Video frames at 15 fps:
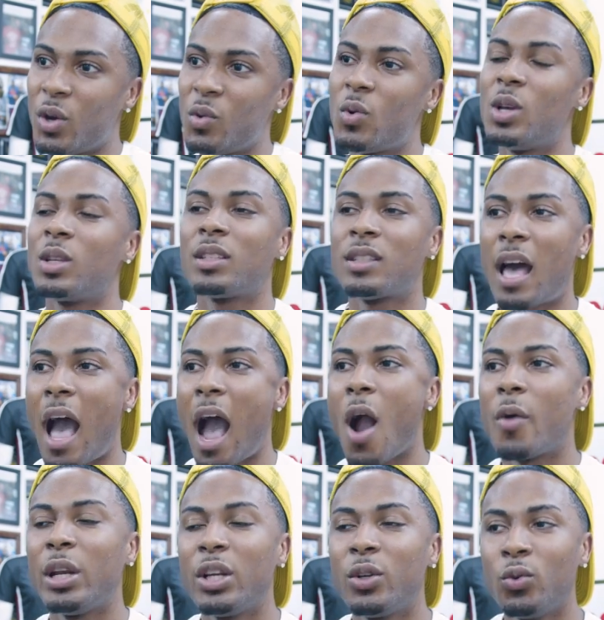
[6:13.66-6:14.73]
already was, because I
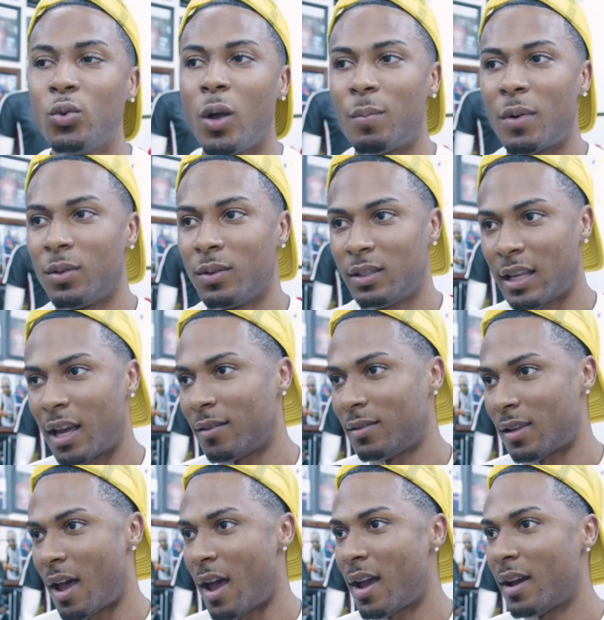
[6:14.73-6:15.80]
already grew up on the
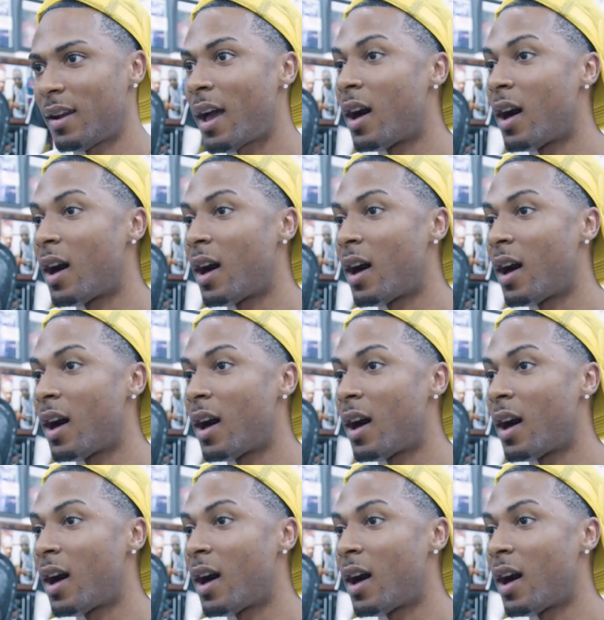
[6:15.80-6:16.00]
South Side,